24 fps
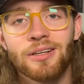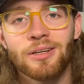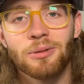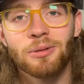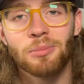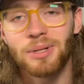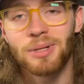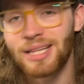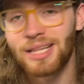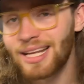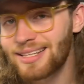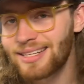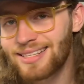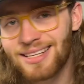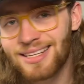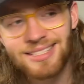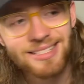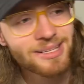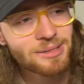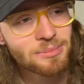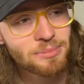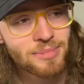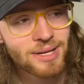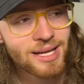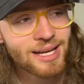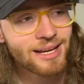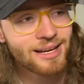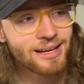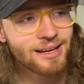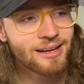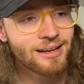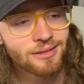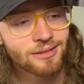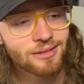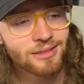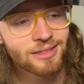But that doesn't
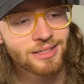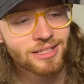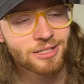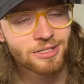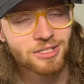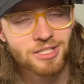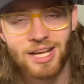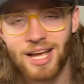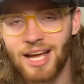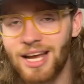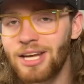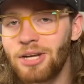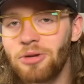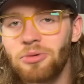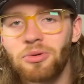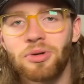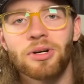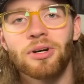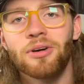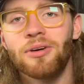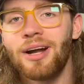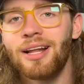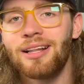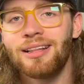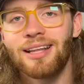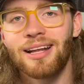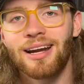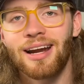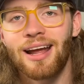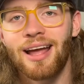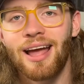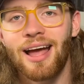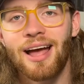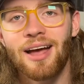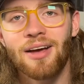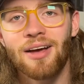mean there's any regret that I
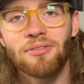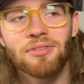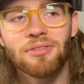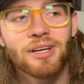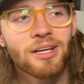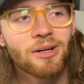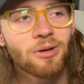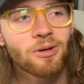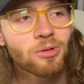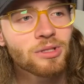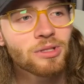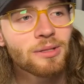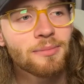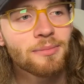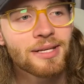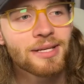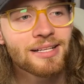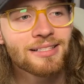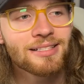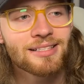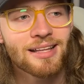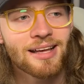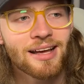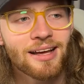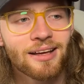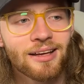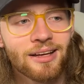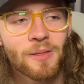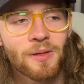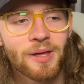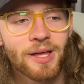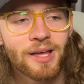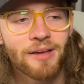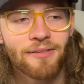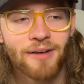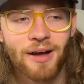have. It only means that
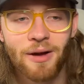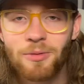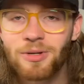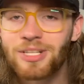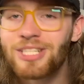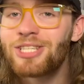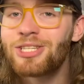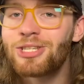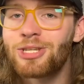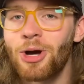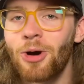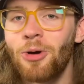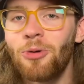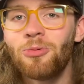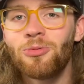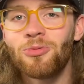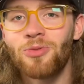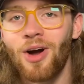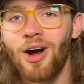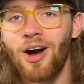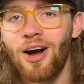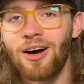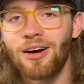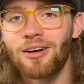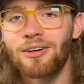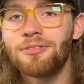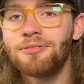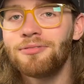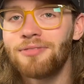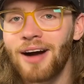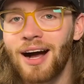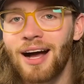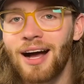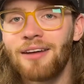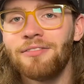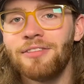if I was so wrong
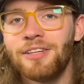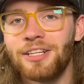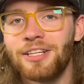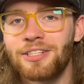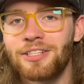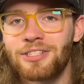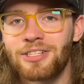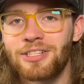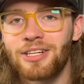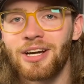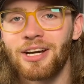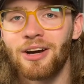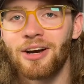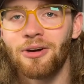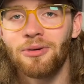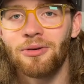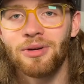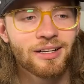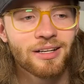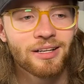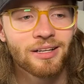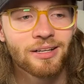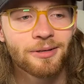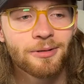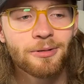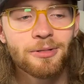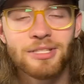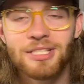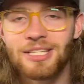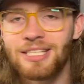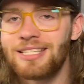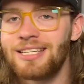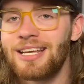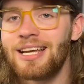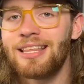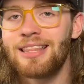5 years ago, who's
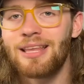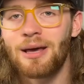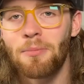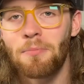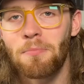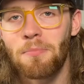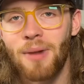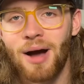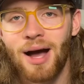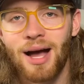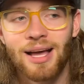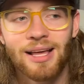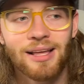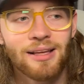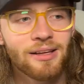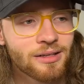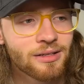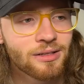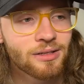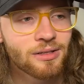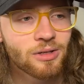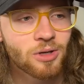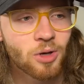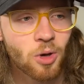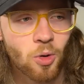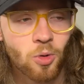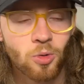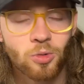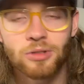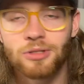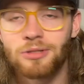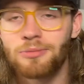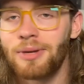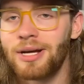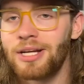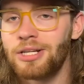to say that my
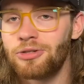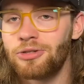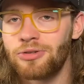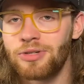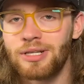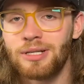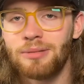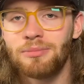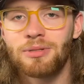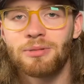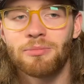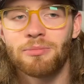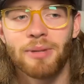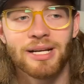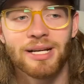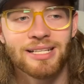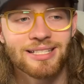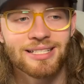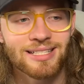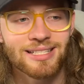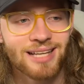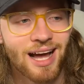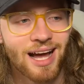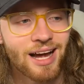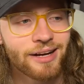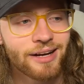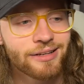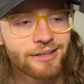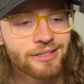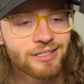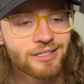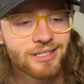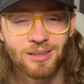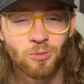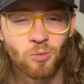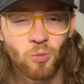goals, my dreams, my
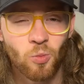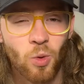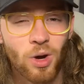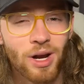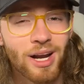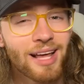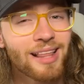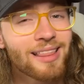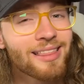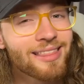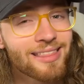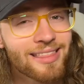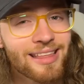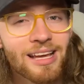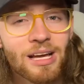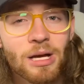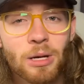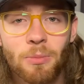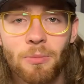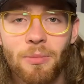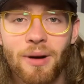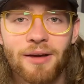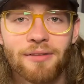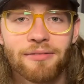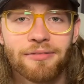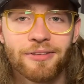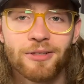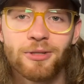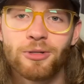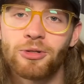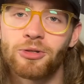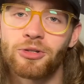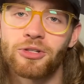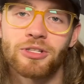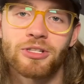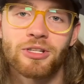desires, what I think my
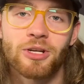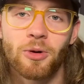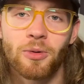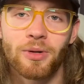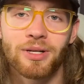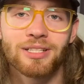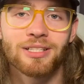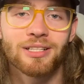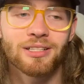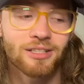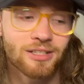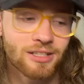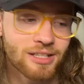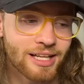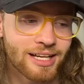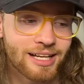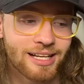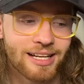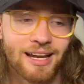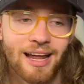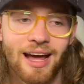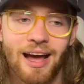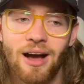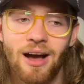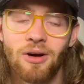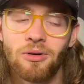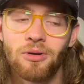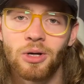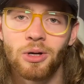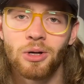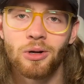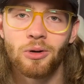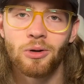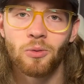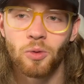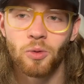future is going to look like now
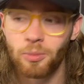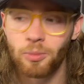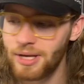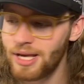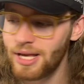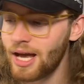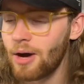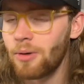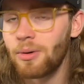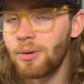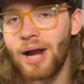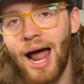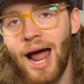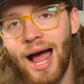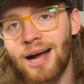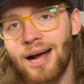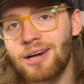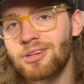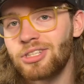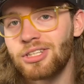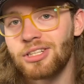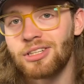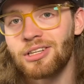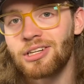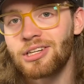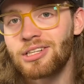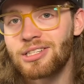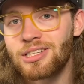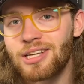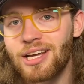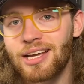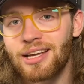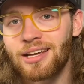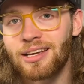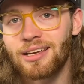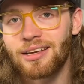will be how it actually looks
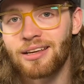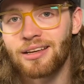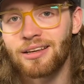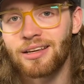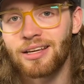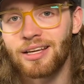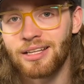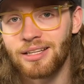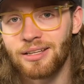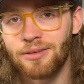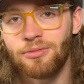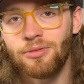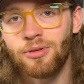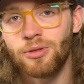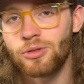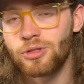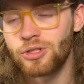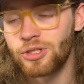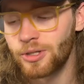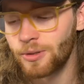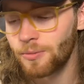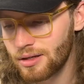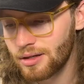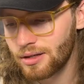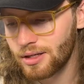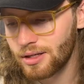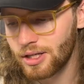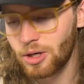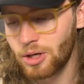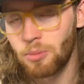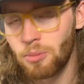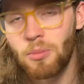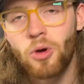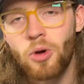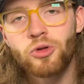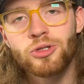like in the future. You know,
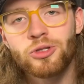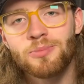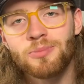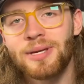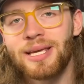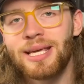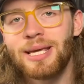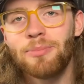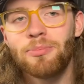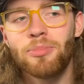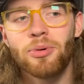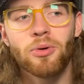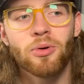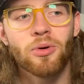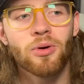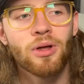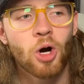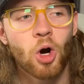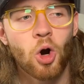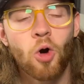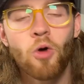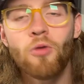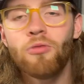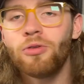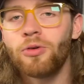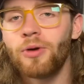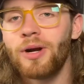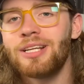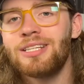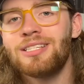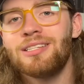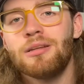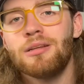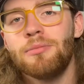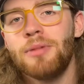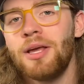most people
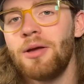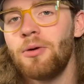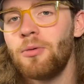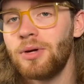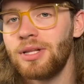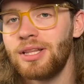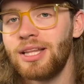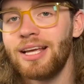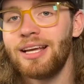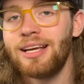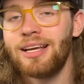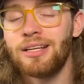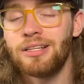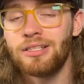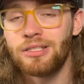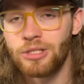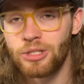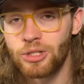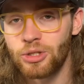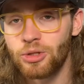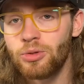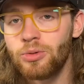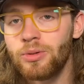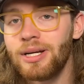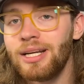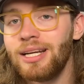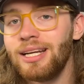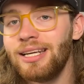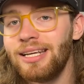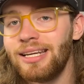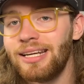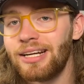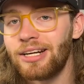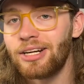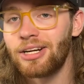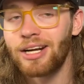overestimate what they can do in a
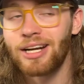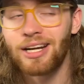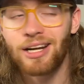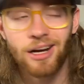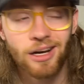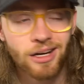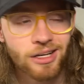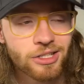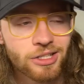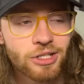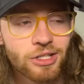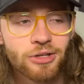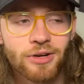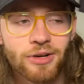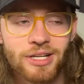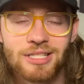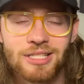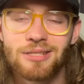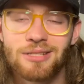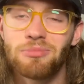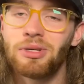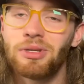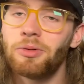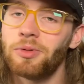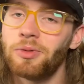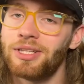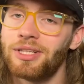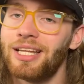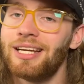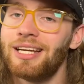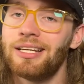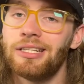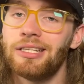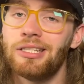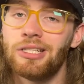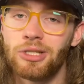year and underestimate what they
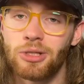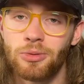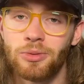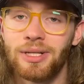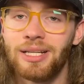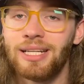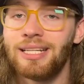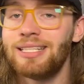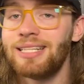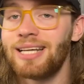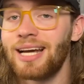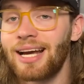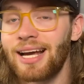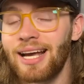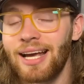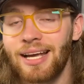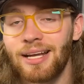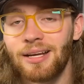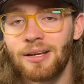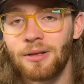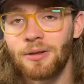can do in a decade.